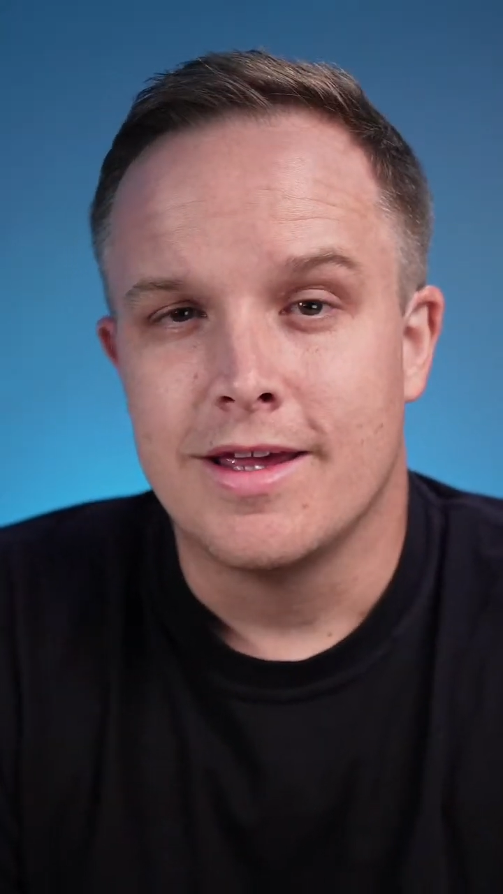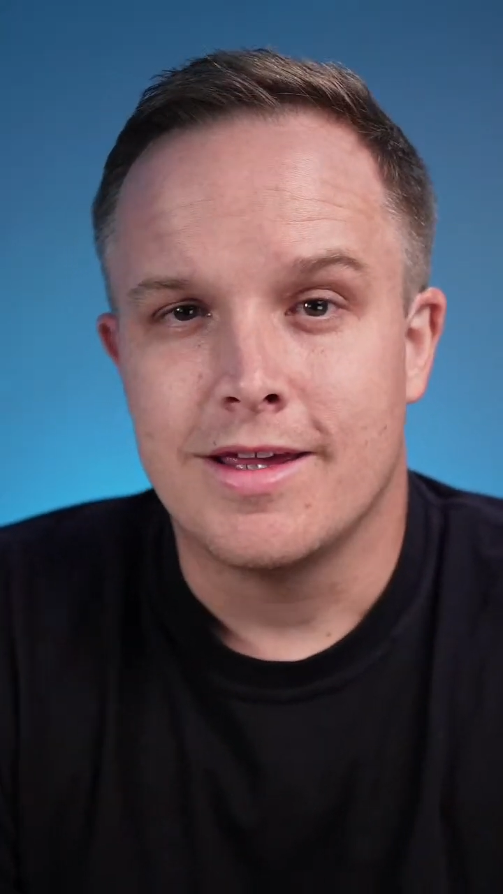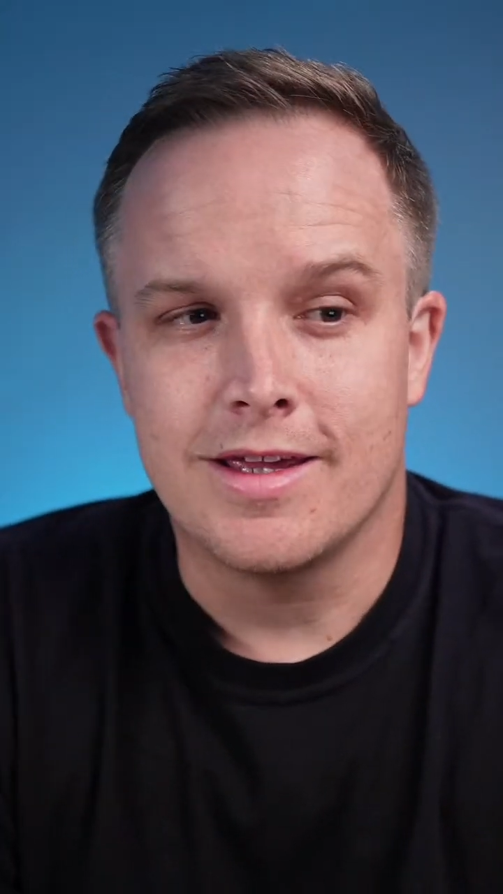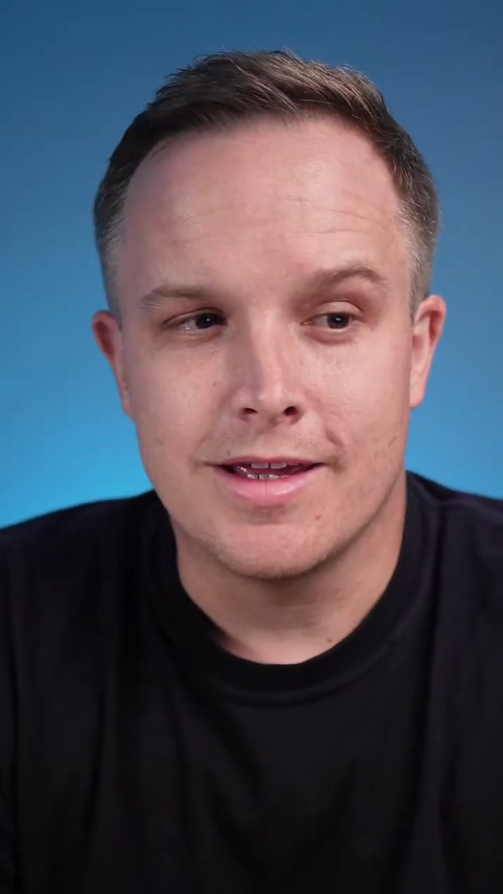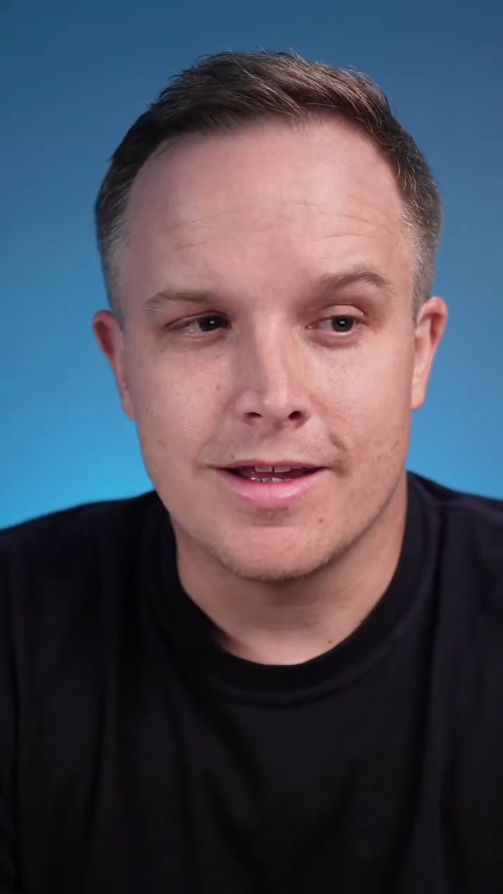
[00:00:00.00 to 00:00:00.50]

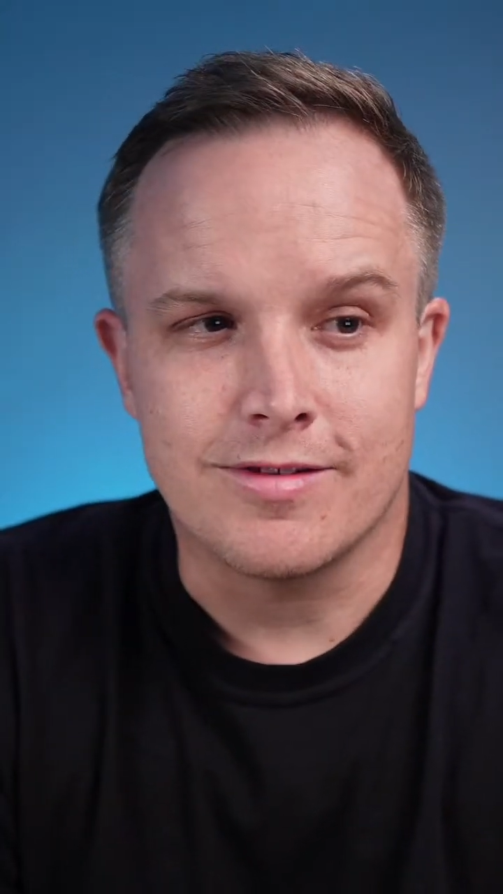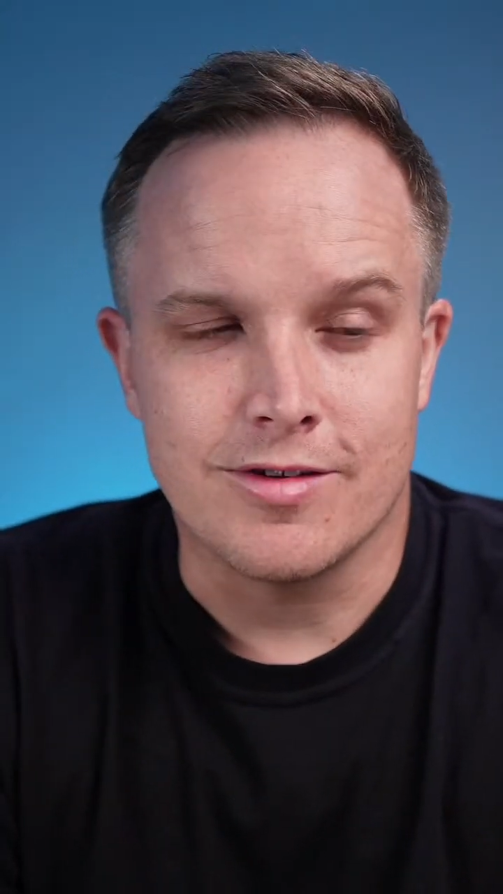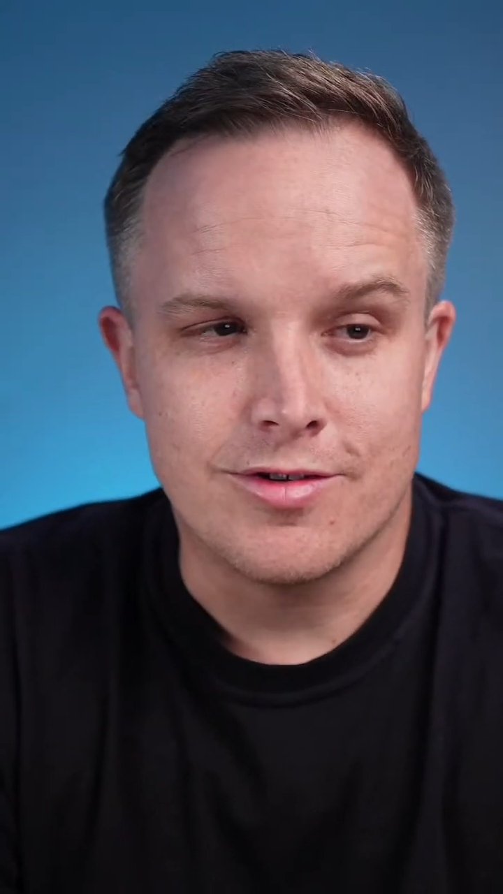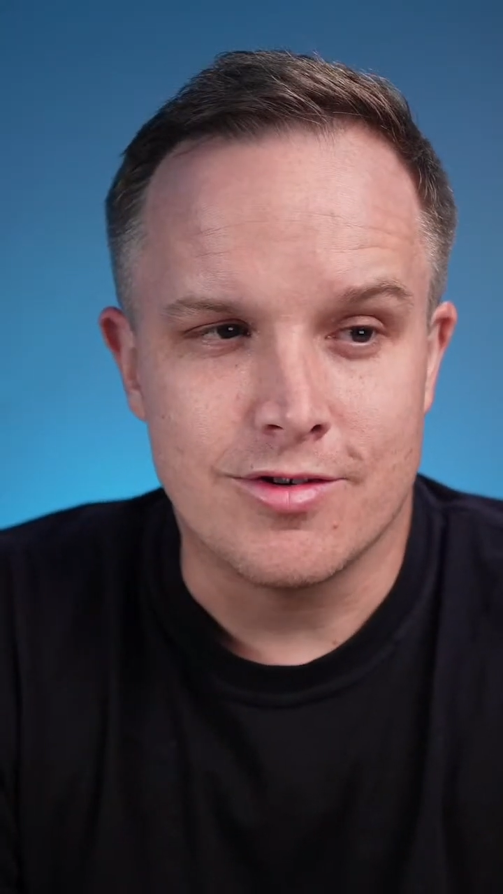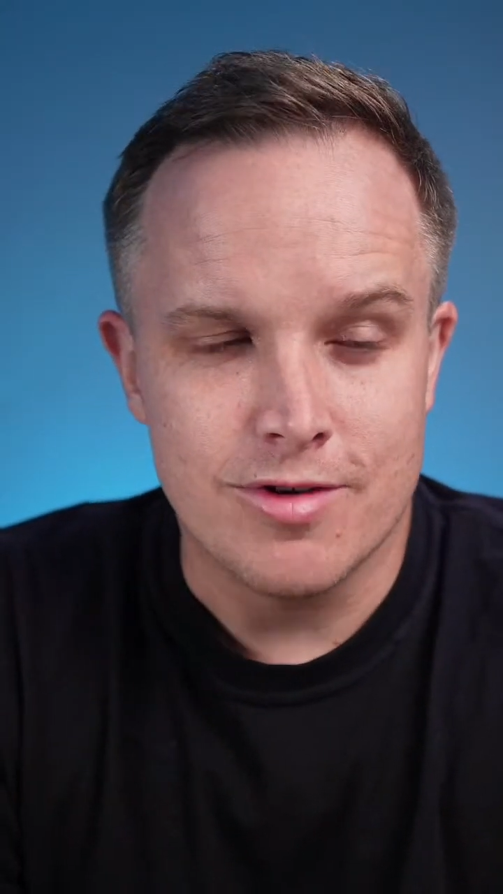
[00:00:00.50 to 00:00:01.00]
it's a
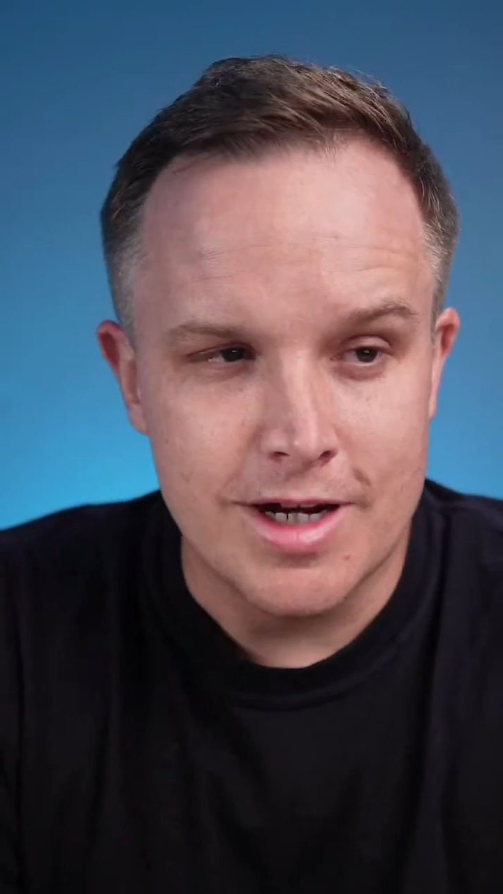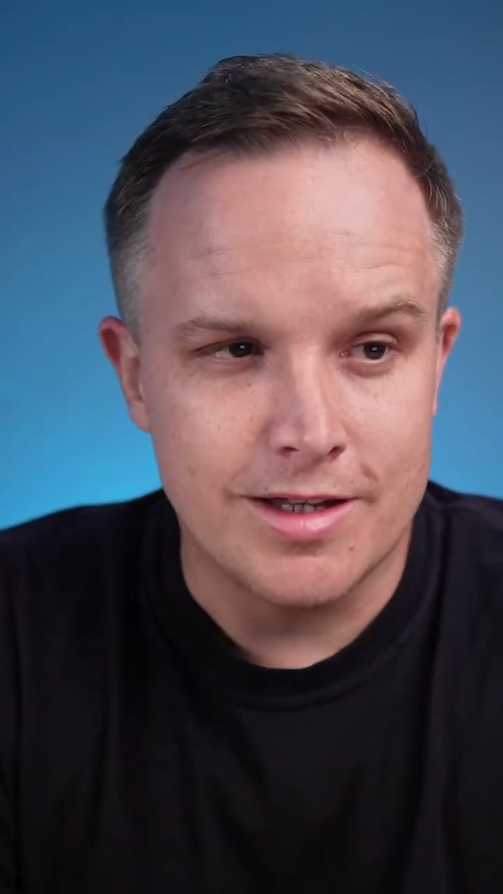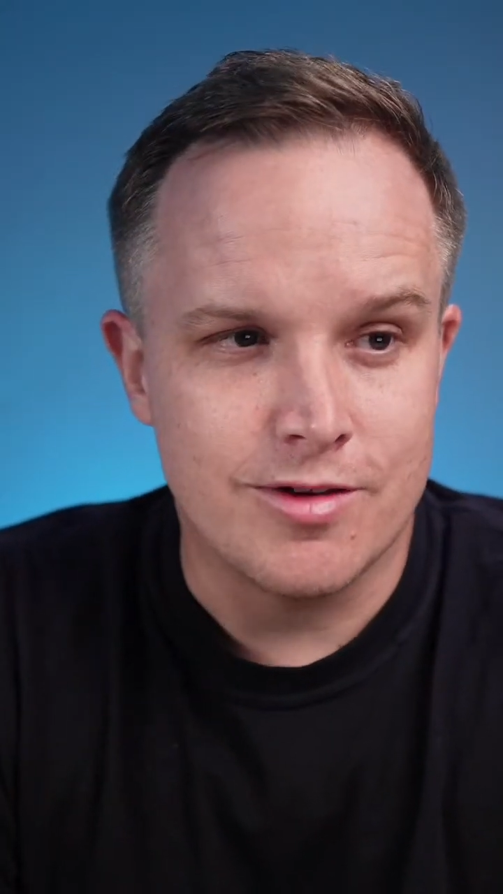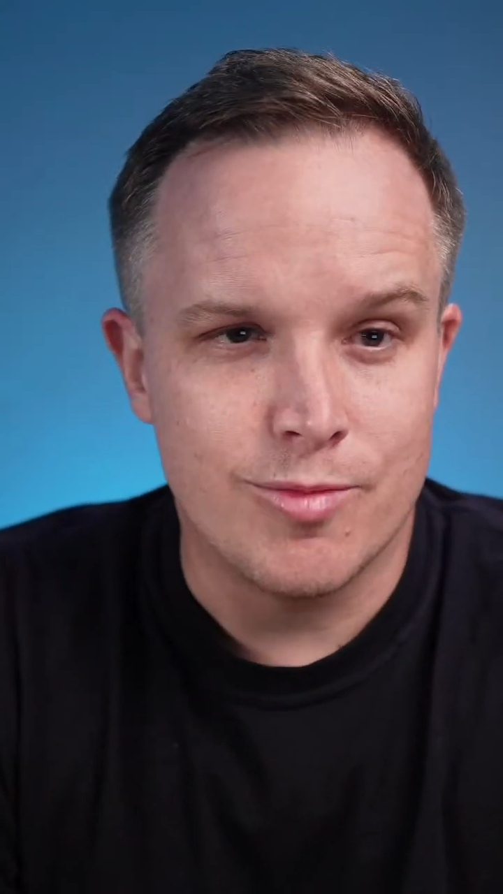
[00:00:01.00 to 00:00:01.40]
treat to